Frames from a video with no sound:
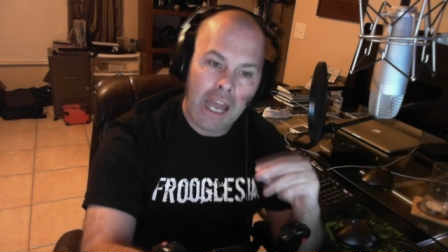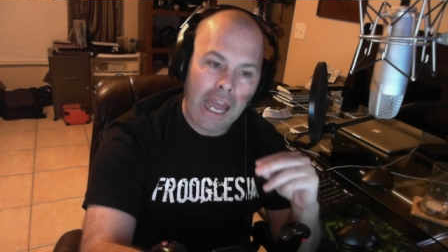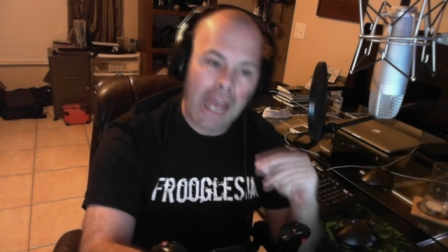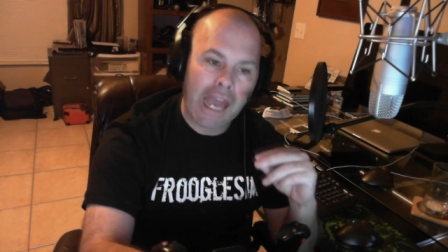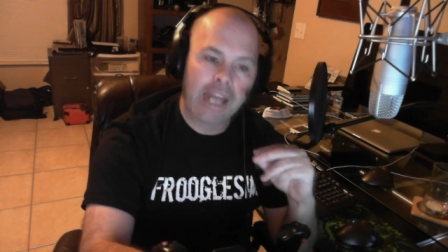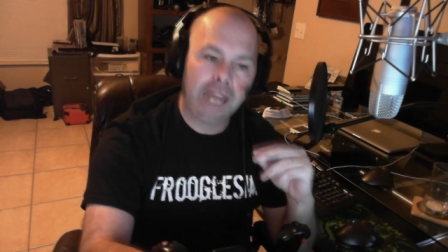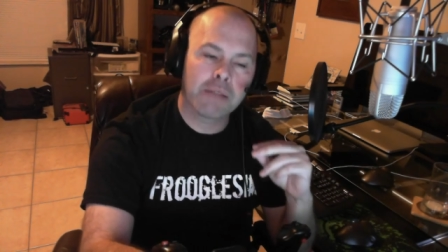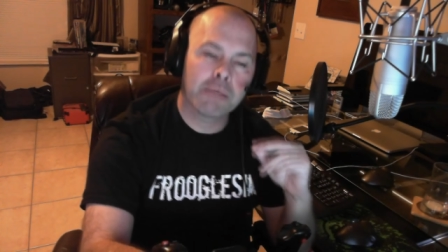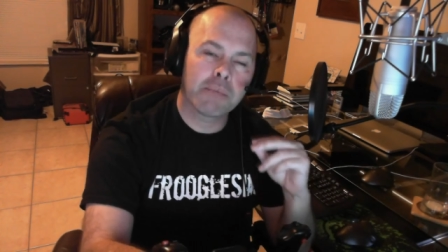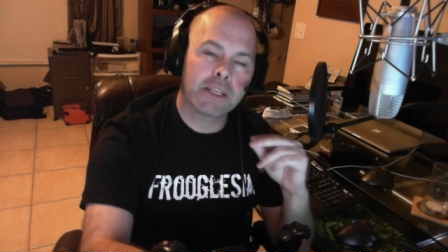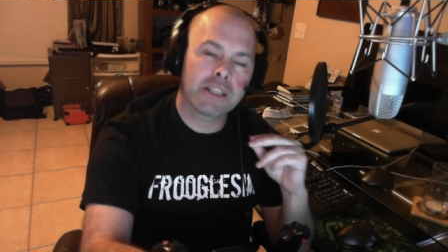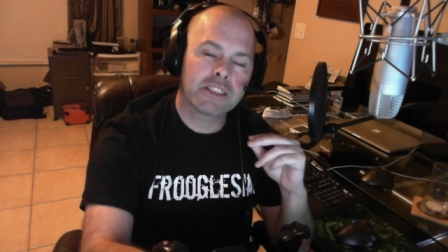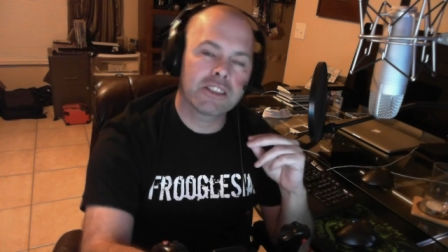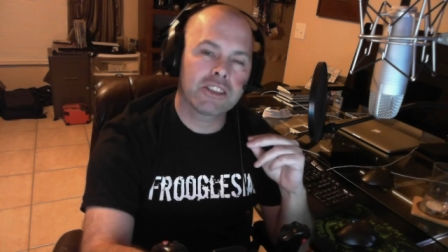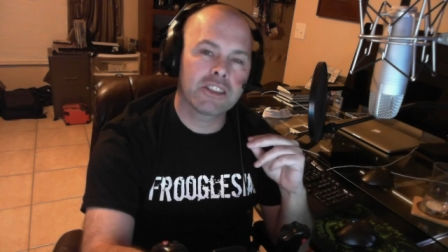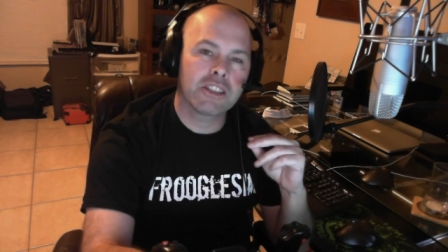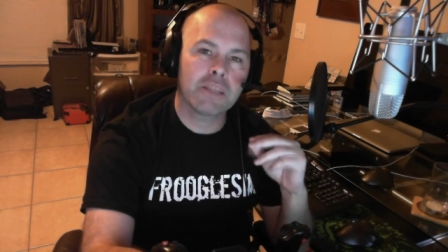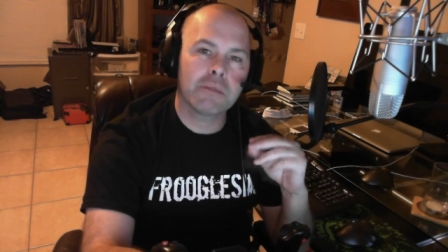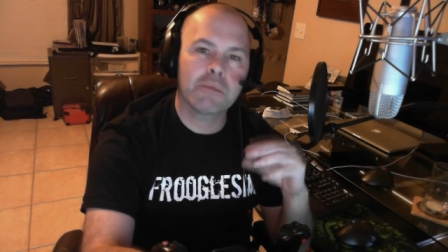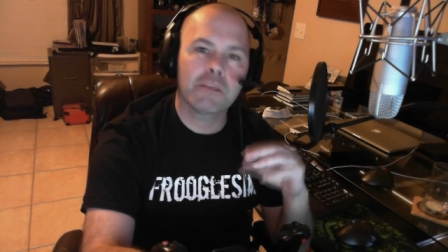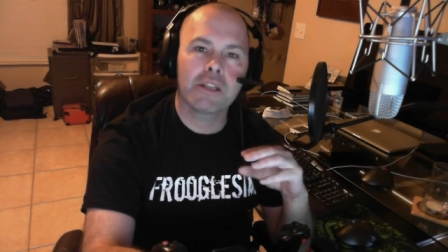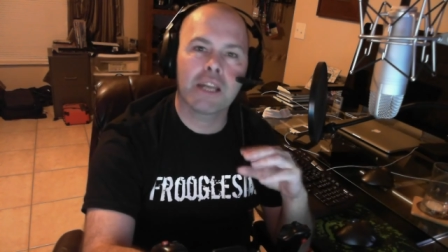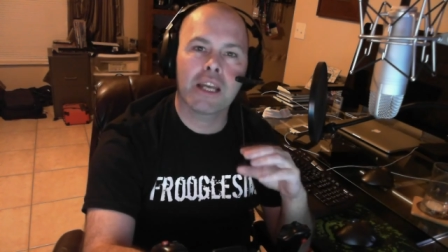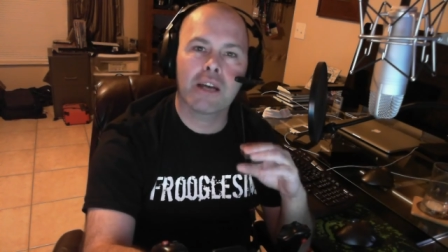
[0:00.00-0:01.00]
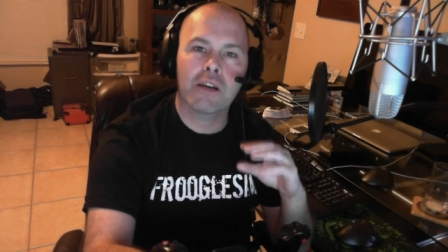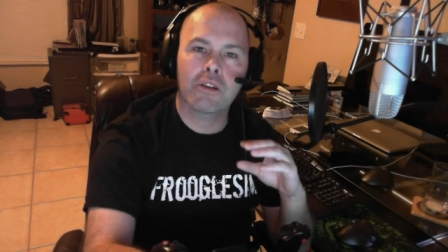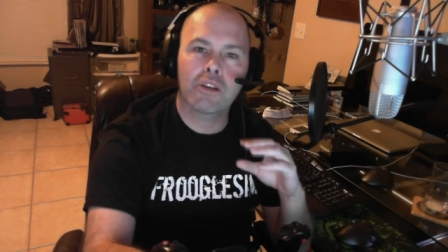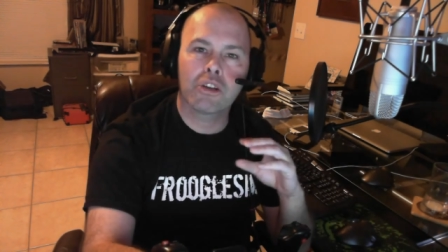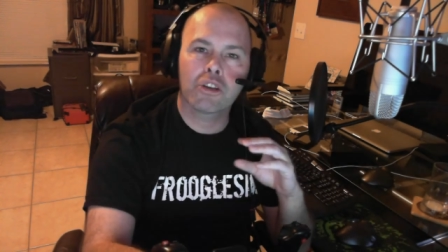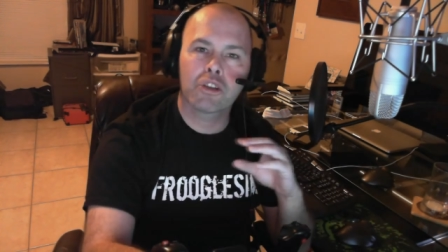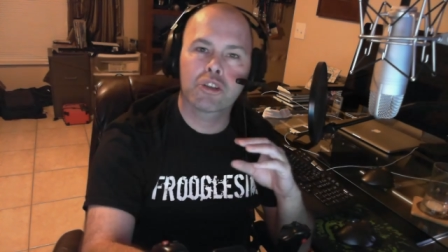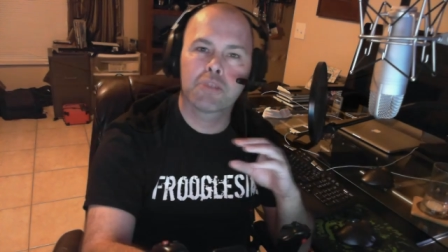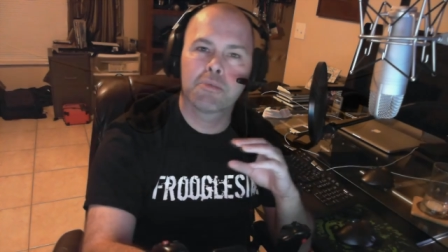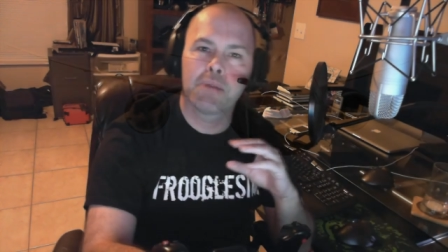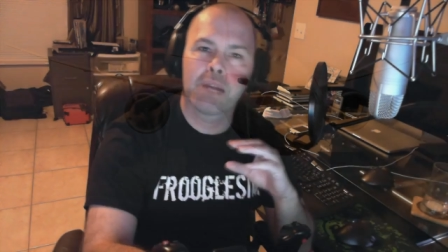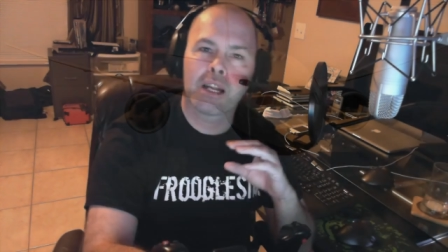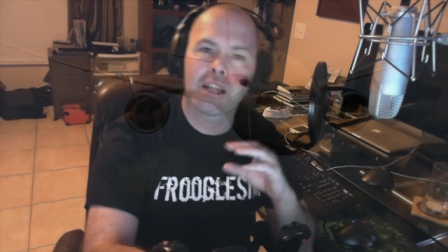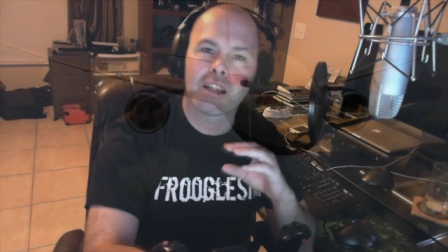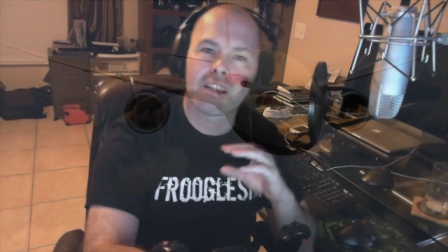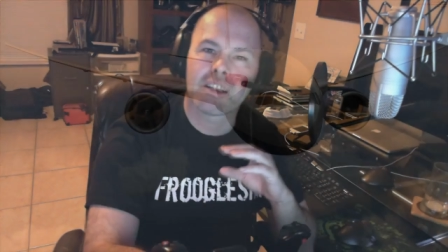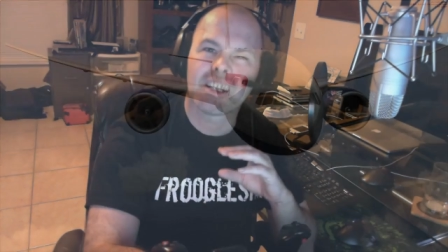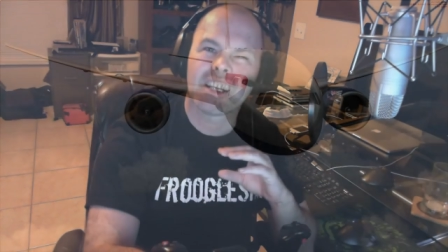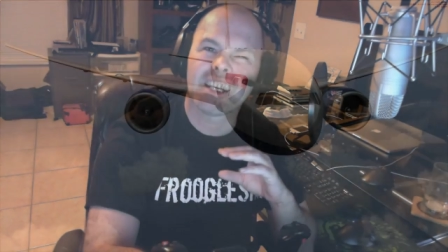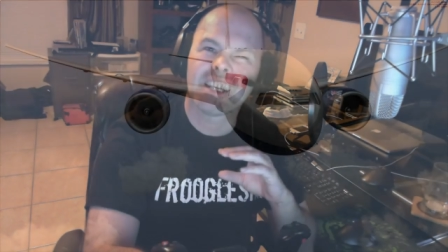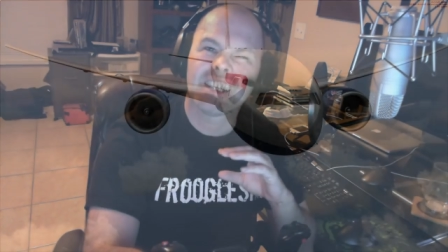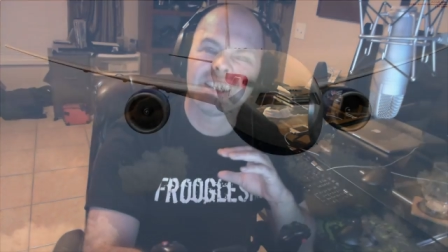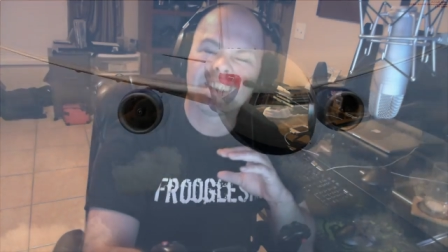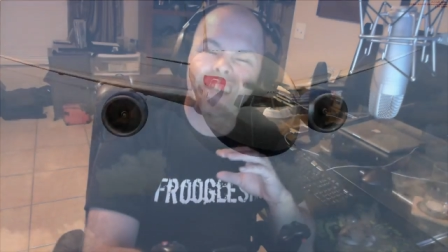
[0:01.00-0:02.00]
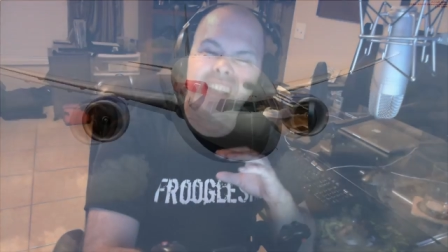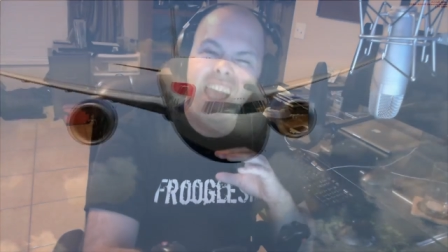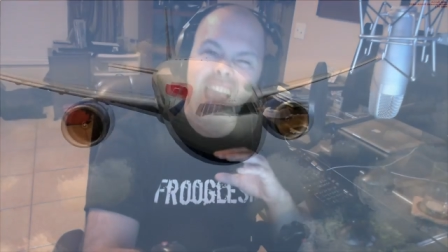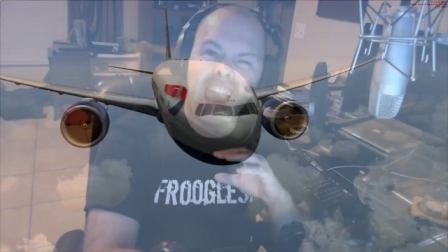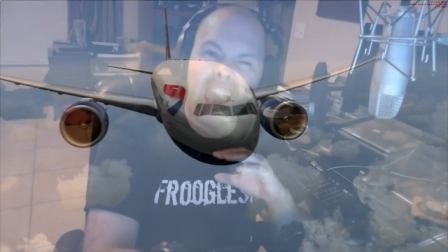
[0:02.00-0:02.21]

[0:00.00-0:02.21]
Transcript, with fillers: And my sim now looks better than it has